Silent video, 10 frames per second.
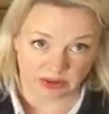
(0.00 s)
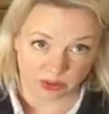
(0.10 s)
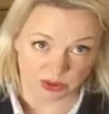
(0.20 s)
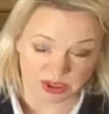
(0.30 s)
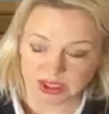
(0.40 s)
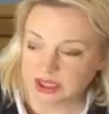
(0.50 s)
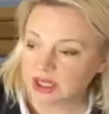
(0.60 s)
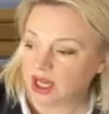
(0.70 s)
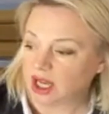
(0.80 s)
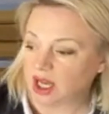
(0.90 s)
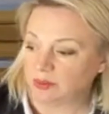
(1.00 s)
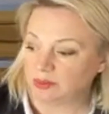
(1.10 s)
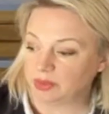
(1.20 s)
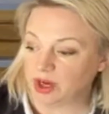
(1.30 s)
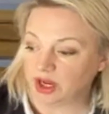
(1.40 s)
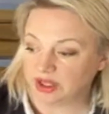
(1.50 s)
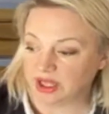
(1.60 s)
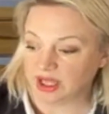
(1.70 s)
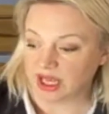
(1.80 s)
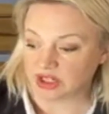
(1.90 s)
if you wanted, but I
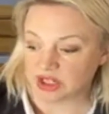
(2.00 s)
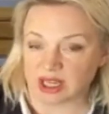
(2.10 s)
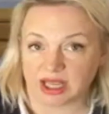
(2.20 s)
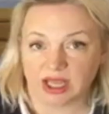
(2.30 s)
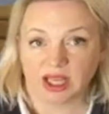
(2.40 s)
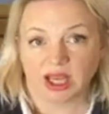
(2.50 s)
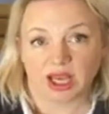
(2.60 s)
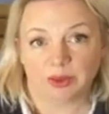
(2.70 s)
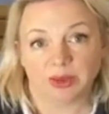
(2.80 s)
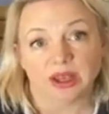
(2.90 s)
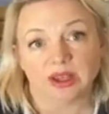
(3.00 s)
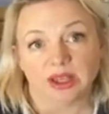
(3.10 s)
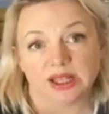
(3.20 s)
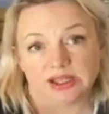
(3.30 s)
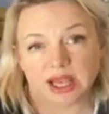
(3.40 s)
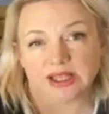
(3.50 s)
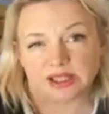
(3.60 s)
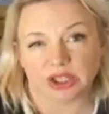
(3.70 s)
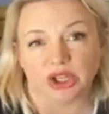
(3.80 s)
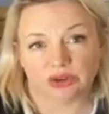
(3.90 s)
think actually
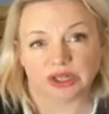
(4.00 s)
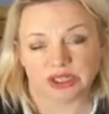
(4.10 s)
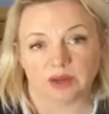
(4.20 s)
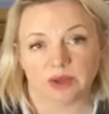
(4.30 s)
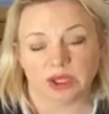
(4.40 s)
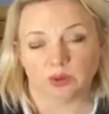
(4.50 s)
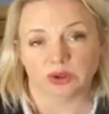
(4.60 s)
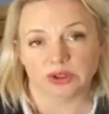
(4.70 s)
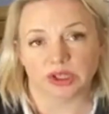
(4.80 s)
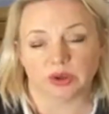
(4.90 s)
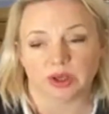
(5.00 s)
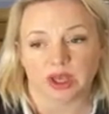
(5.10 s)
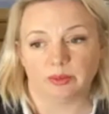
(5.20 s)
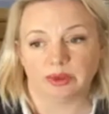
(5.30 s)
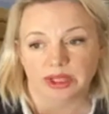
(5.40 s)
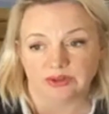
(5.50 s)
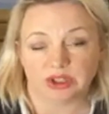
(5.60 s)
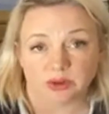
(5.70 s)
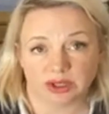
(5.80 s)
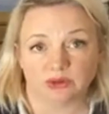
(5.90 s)
it's the curing time that you want, so leave
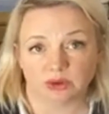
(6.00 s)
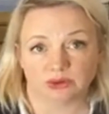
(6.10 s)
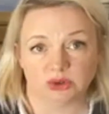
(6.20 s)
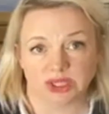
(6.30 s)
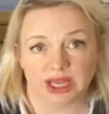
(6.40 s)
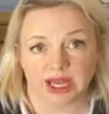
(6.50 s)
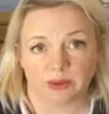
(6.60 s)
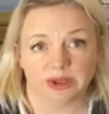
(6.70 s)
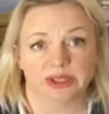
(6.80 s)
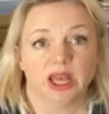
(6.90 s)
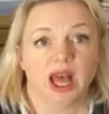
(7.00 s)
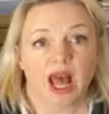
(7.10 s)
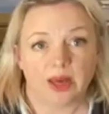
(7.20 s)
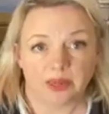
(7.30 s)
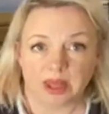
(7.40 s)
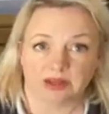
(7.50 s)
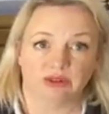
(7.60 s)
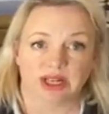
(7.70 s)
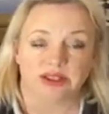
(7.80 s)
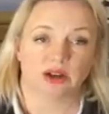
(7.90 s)
it 24 or 48 hours and then
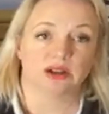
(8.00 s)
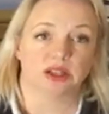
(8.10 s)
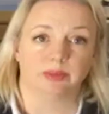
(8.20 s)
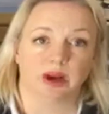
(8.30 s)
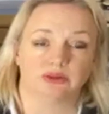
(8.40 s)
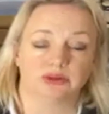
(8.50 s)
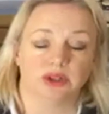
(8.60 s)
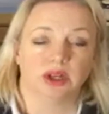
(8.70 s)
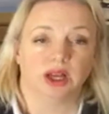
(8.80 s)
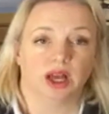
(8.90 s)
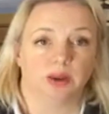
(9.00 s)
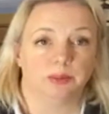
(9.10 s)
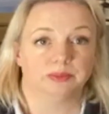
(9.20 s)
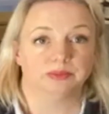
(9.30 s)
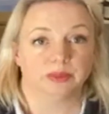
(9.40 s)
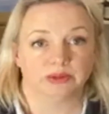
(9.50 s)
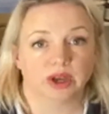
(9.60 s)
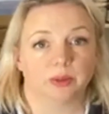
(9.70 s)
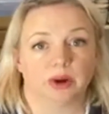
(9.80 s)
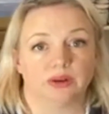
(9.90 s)
really start to buff
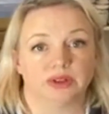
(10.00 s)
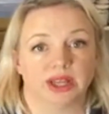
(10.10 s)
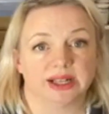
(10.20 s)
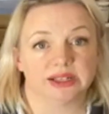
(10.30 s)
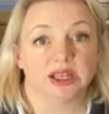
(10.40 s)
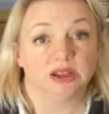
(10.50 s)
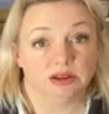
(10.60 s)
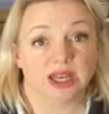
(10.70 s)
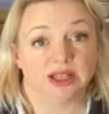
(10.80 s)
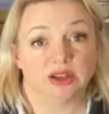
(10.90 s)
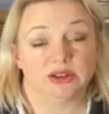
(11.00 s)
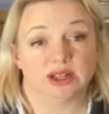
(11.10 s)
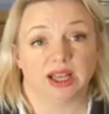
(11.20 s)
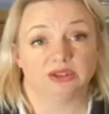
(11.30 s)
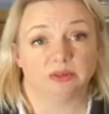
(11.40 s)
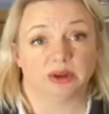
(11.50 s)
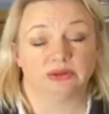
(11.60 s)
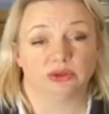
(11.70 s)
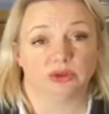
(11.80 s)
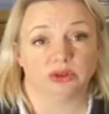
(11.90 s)
it up after that. You can use an electric
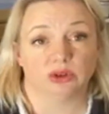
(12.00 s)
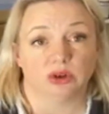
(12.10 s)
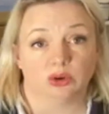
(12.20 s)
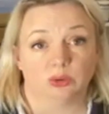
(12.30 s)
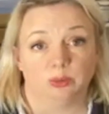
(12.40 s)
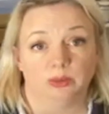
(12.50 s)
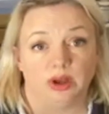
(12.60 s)
buffer or